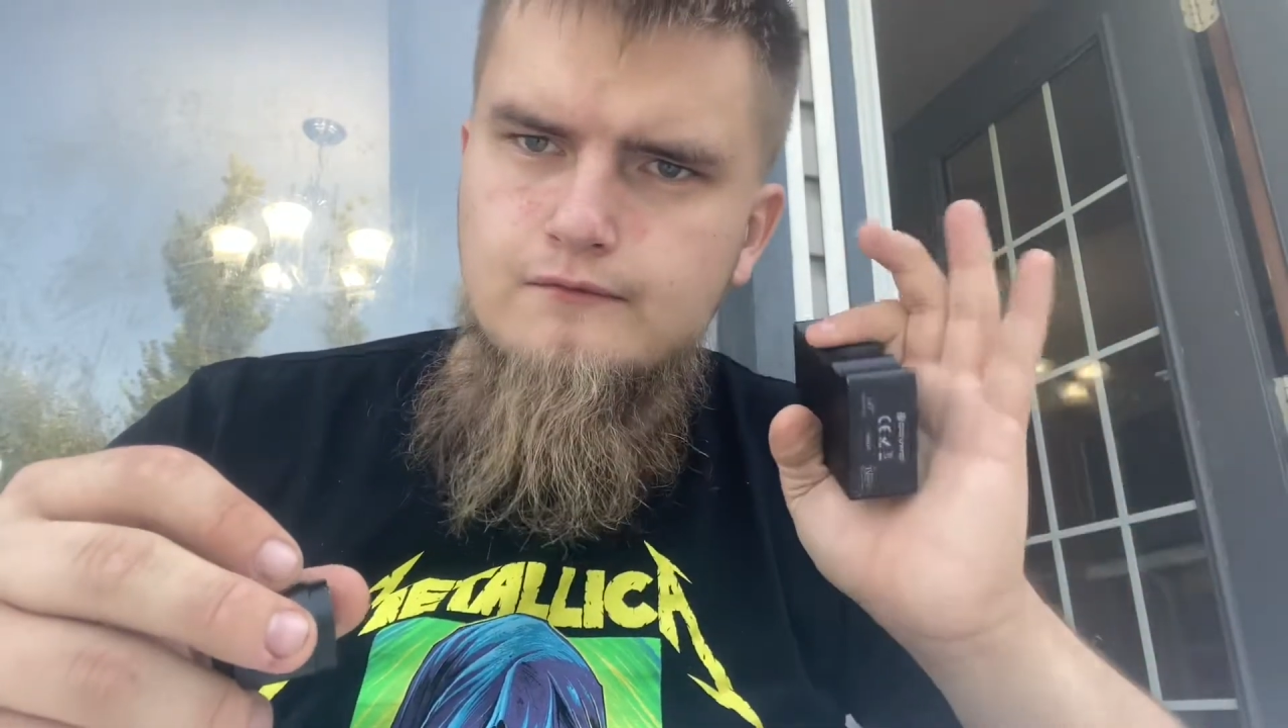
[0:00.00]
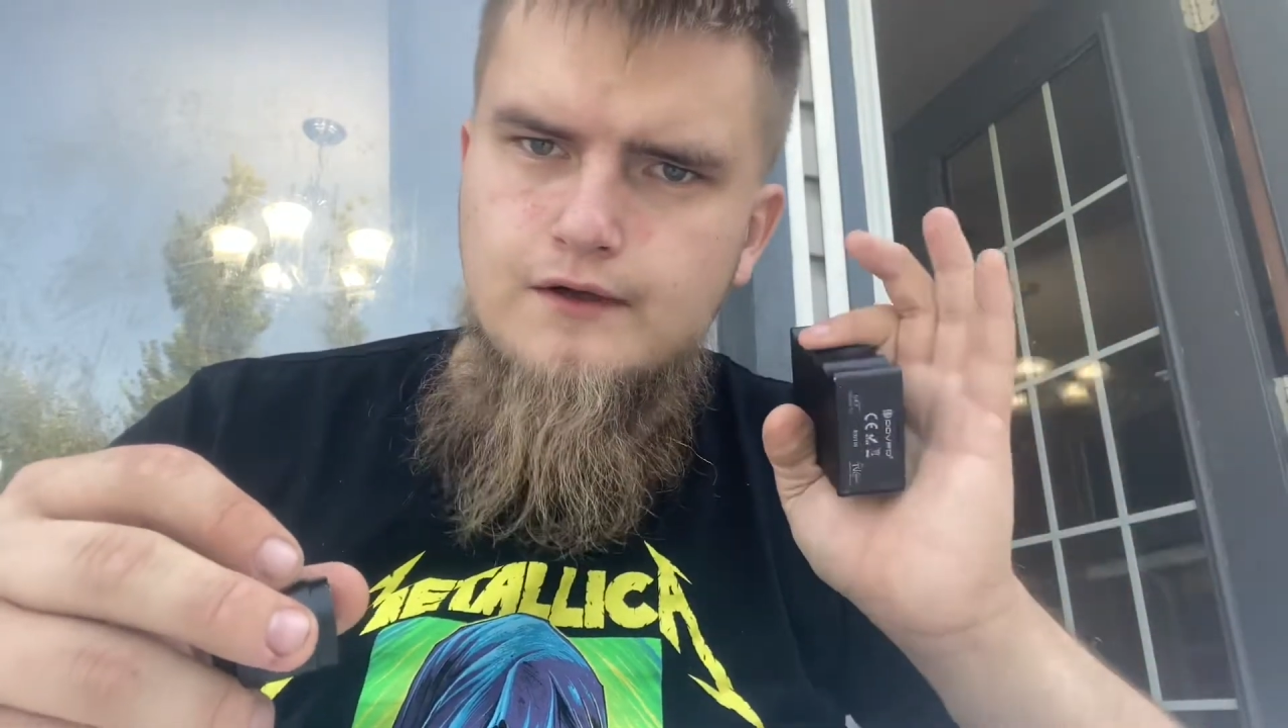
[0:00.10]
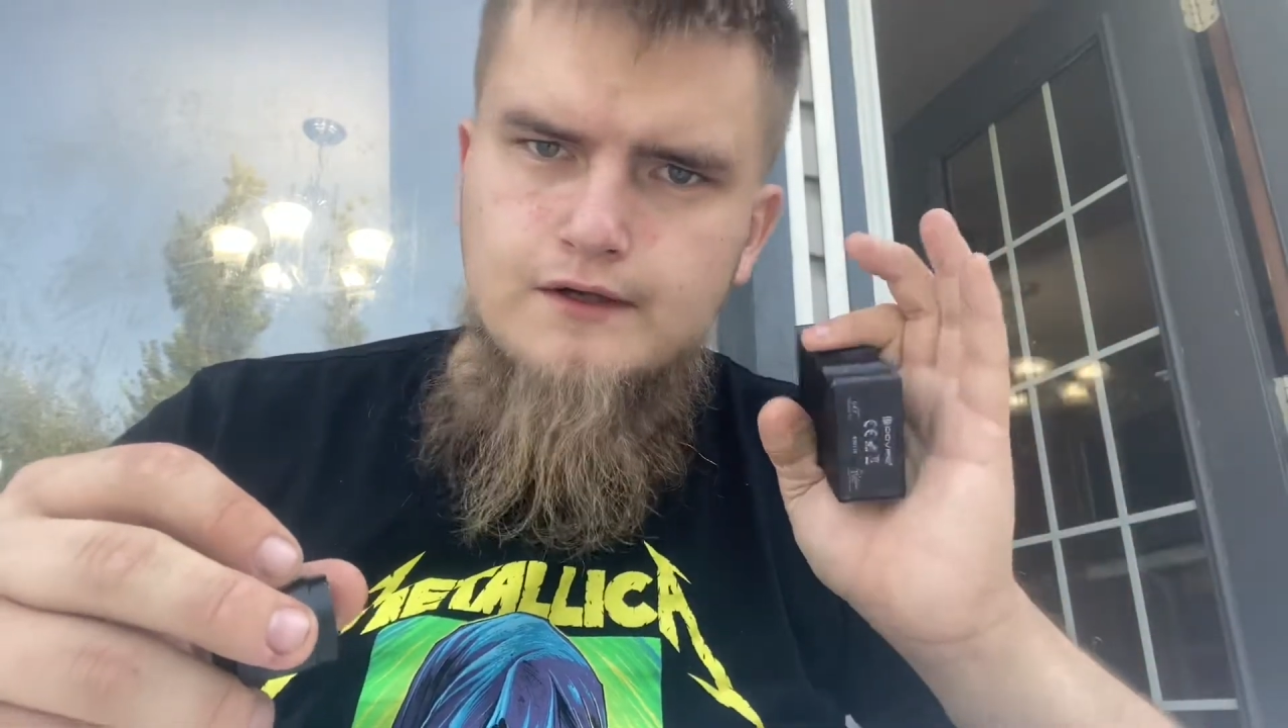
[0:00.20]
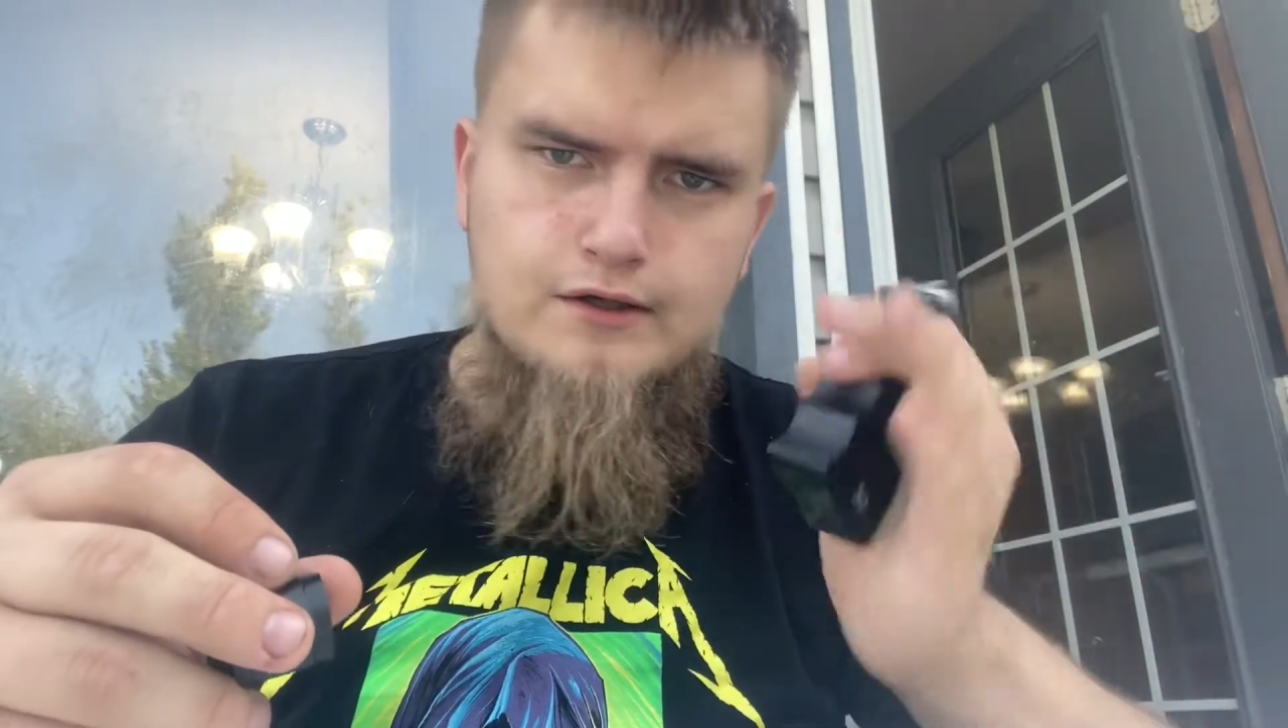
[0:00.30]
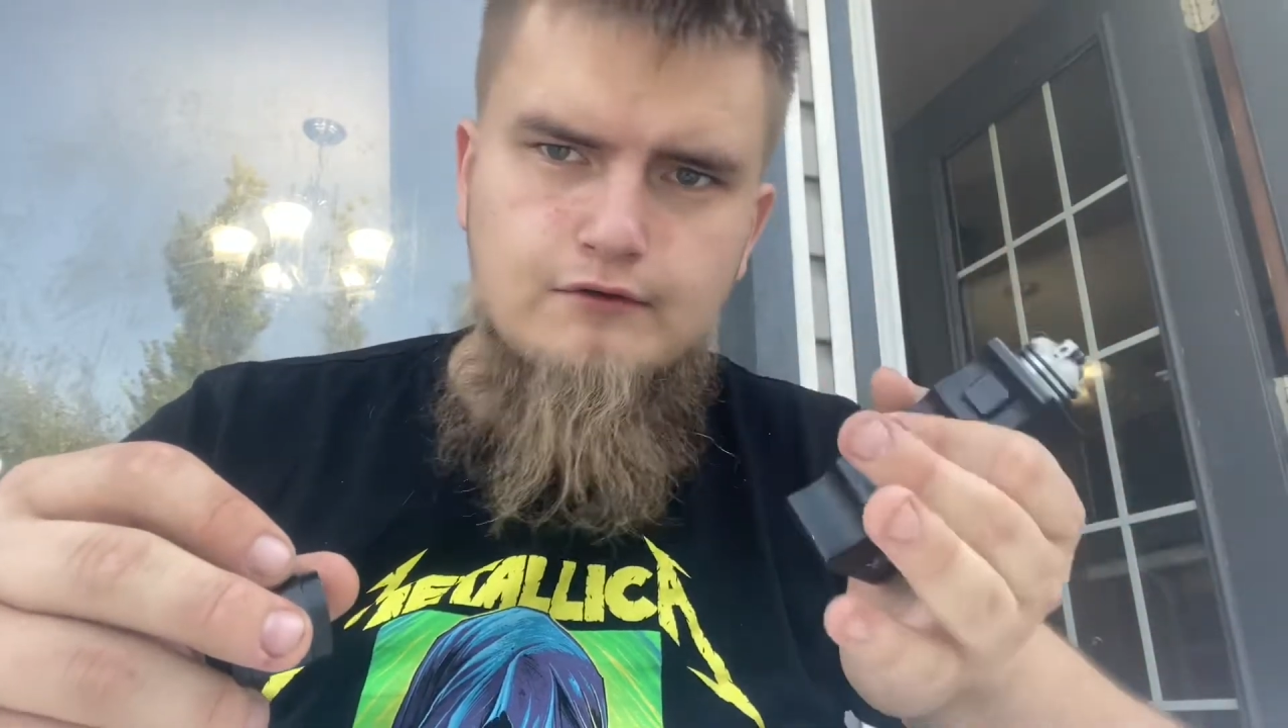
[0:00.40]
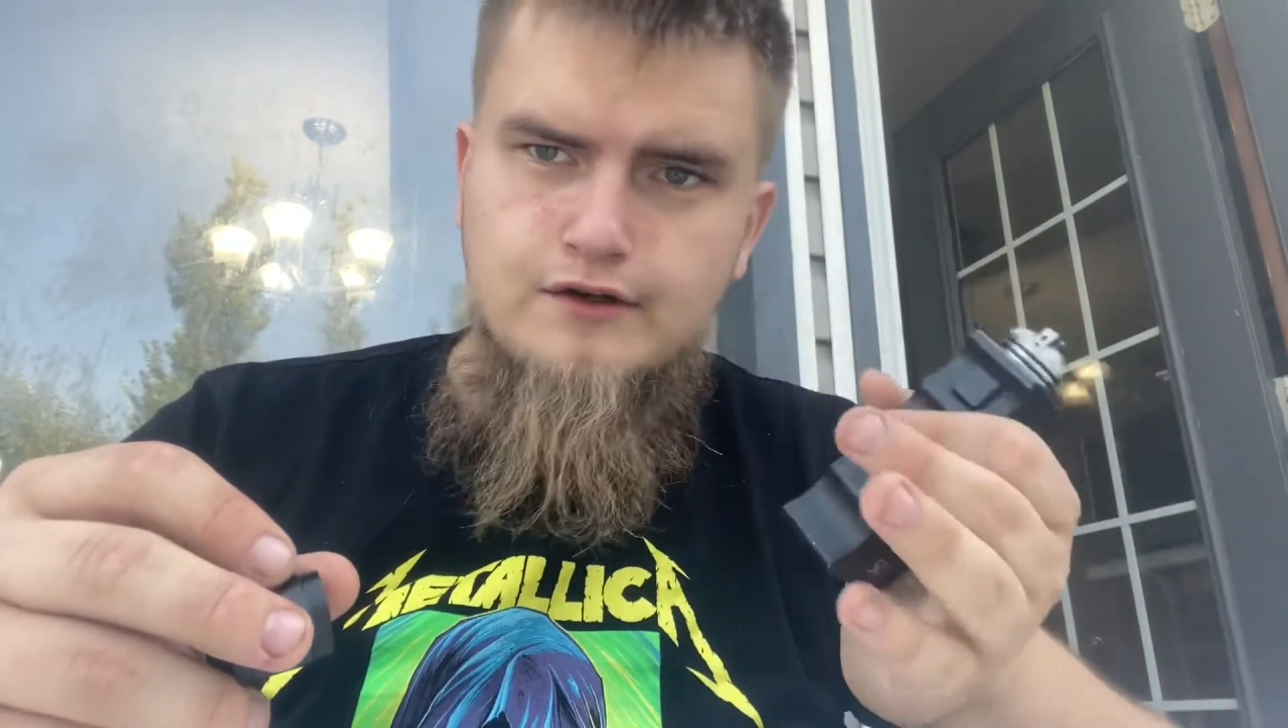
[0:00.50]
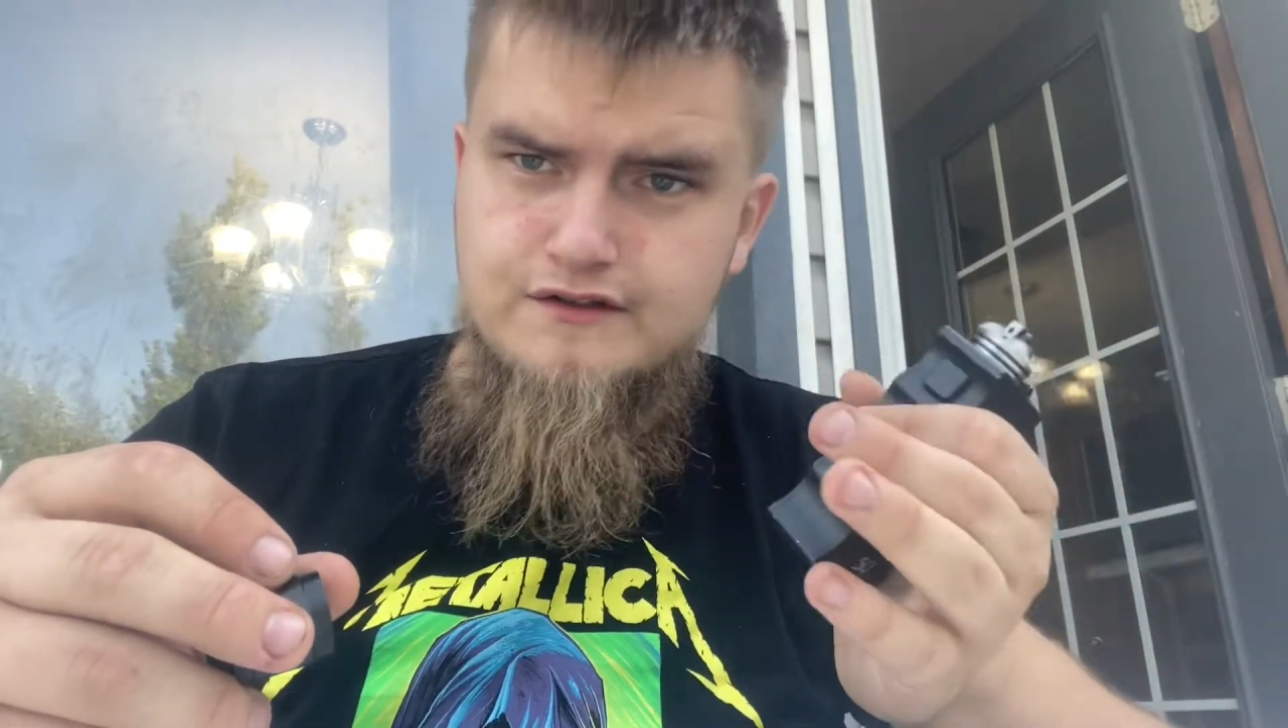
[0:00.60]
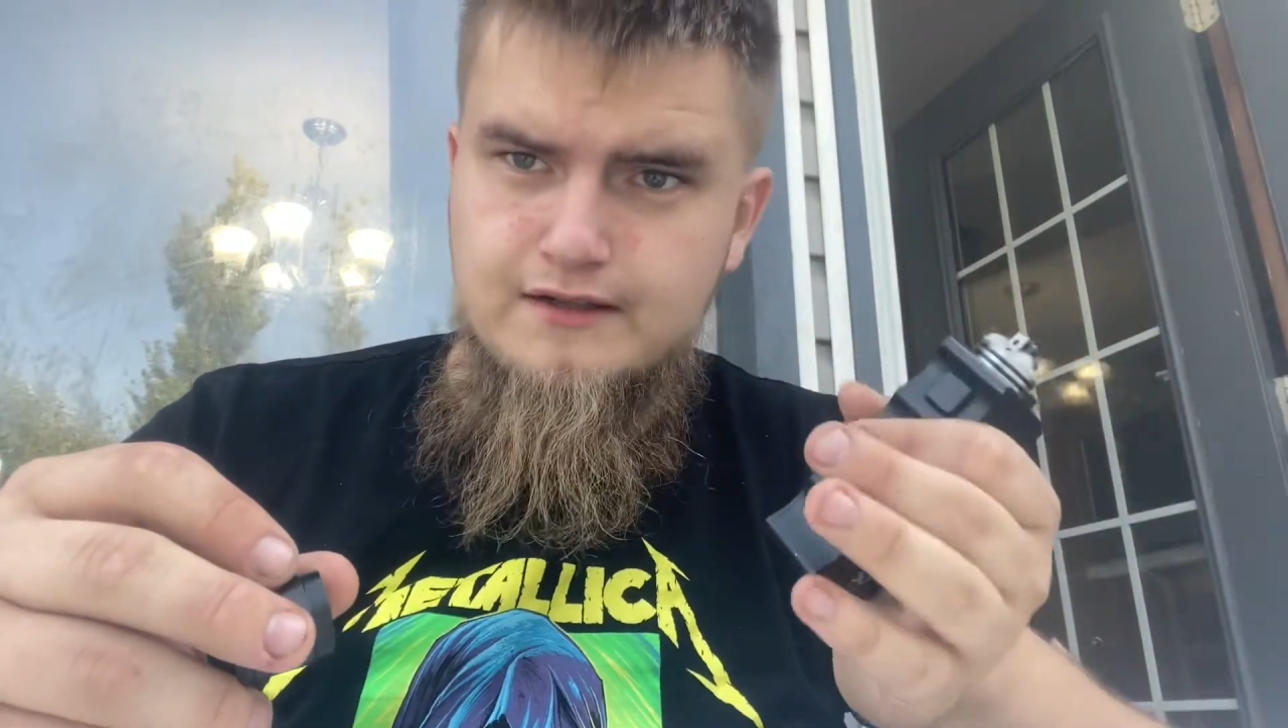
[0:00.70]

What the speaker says: and you can reuse it